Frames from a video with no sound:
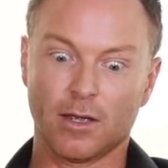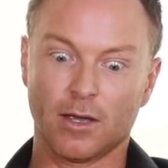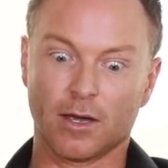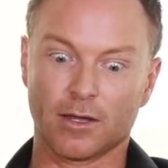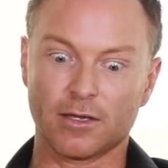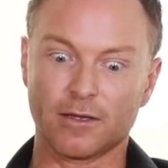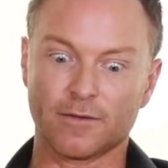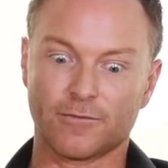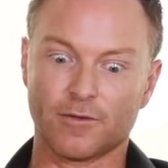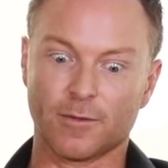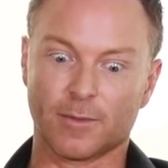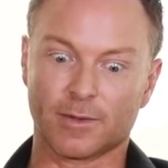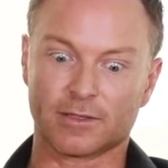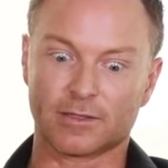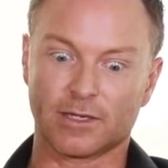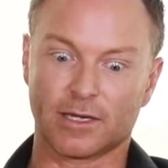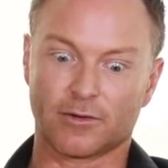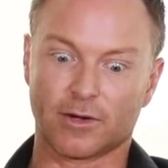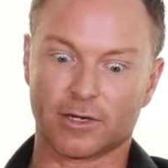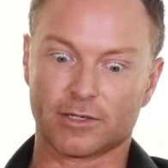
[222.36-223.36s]
I think a few months
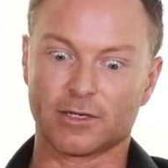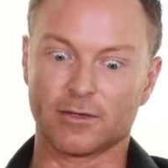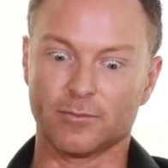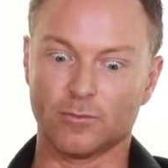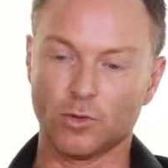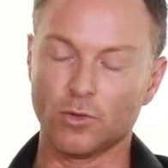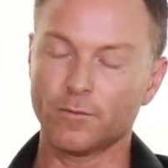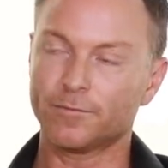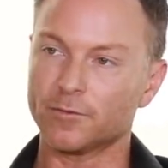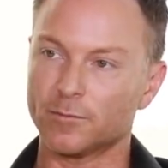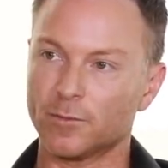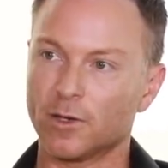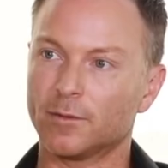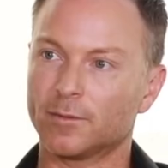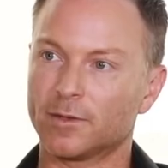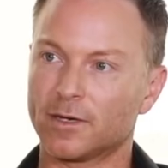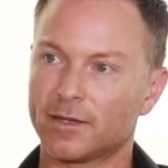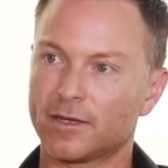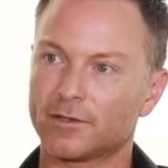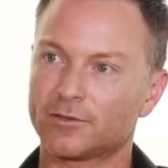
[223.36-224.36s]
later I actually moved to
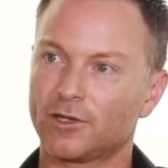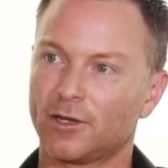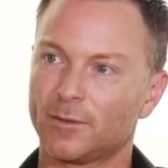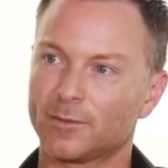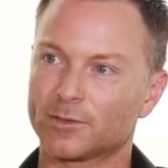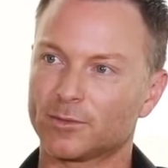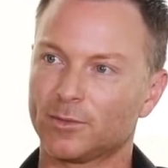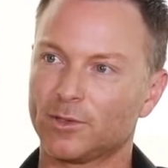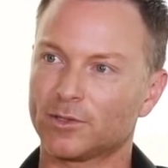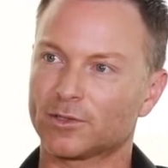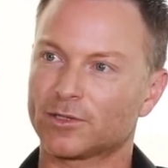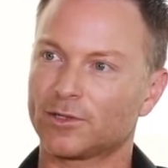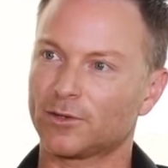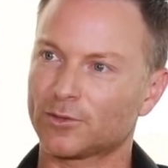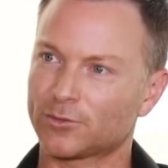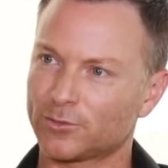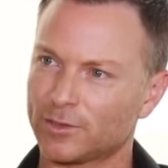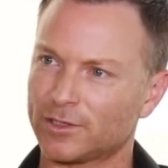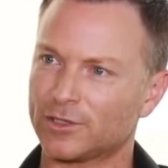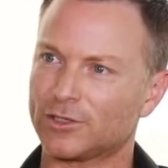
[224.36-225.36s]
Melbourne at that time as well. So I
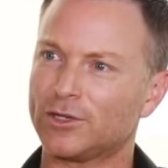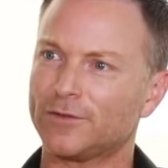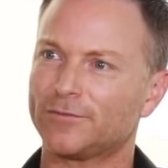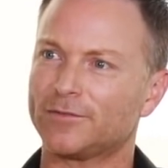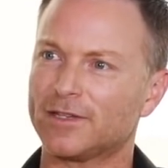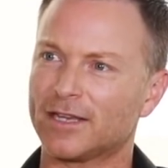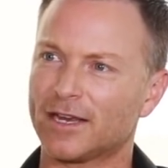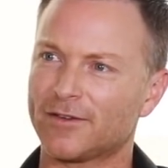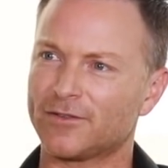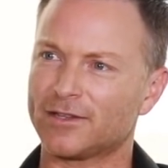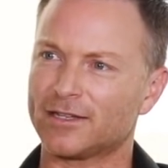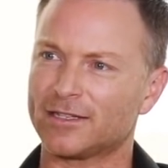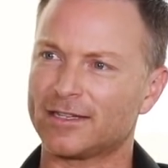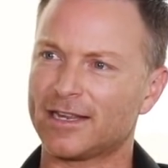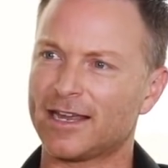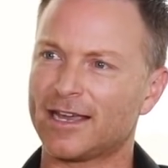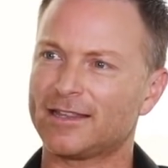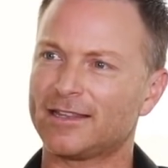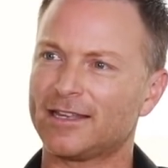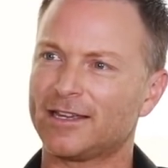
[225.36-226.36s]
was really shifting everything
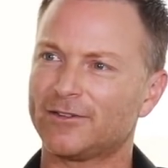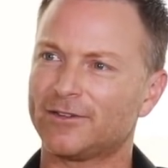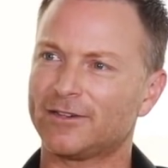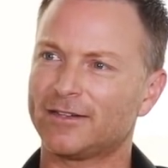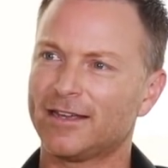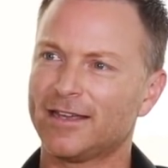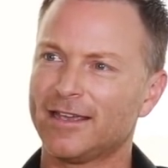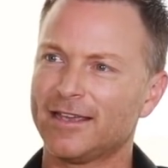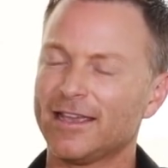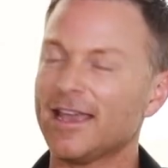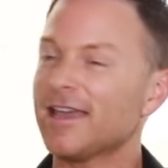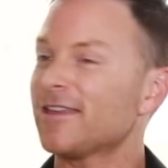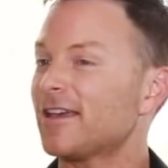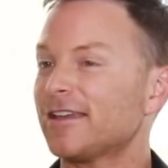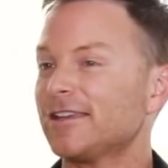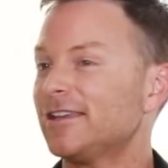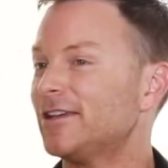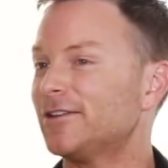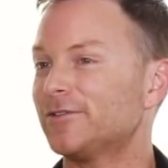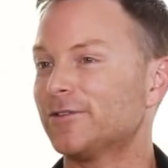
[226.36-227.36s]
down there, and
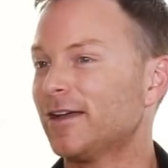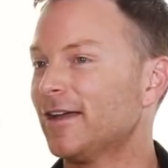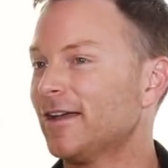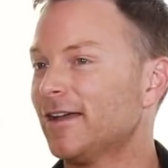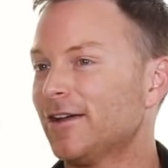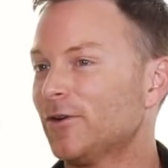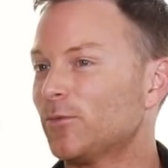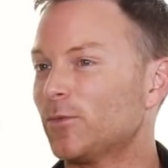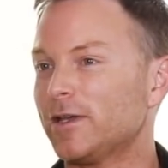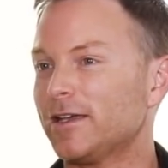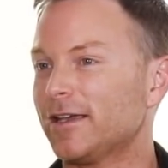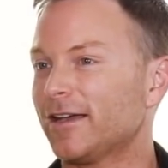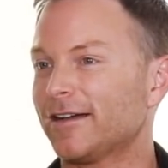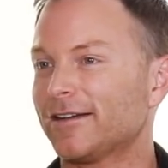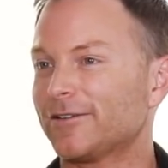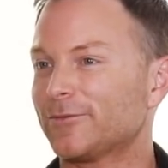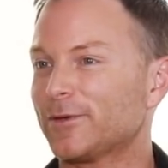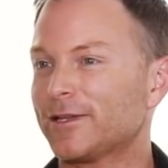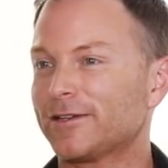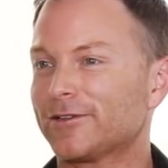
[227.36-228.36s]
that year we
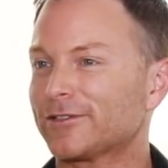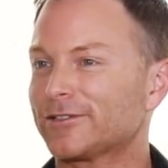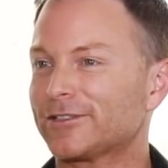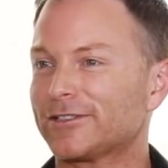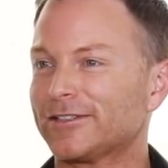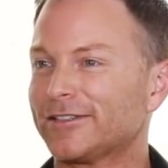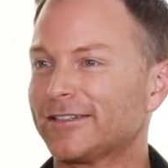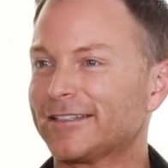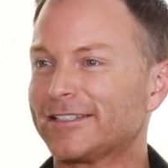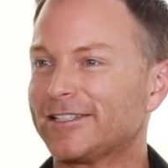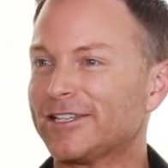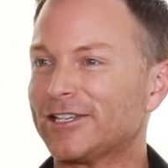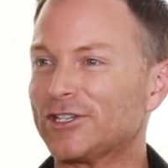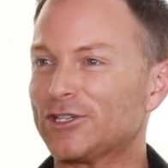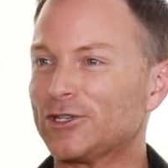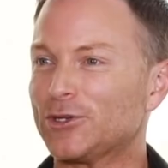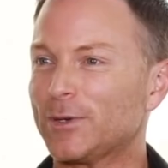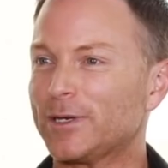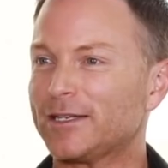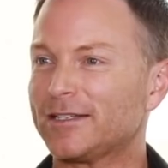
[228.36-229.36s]
got to sing a
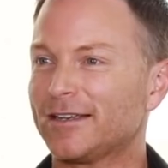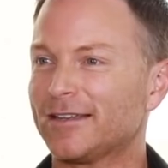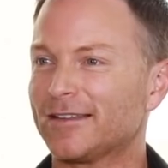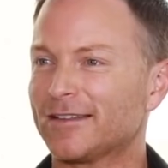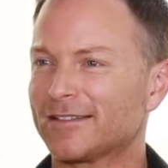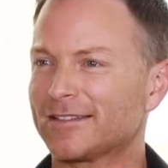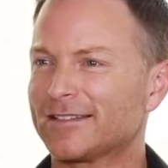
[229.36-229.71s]
duet together.